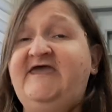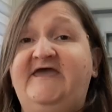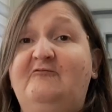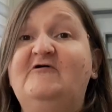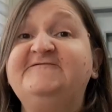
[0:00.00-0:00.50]

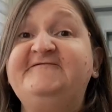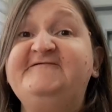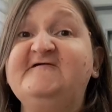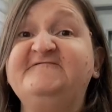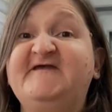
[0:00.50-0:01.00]
It wasn't
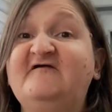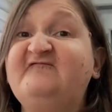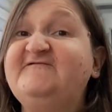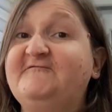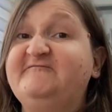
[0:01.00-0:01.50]

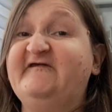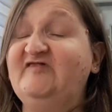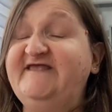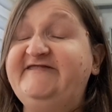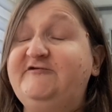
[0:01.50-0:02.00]
self-service, it was a
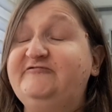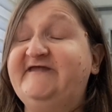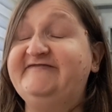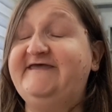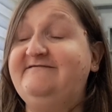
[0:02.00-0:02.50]
lady who
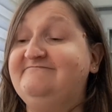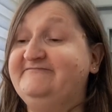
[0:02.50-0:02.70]
did it,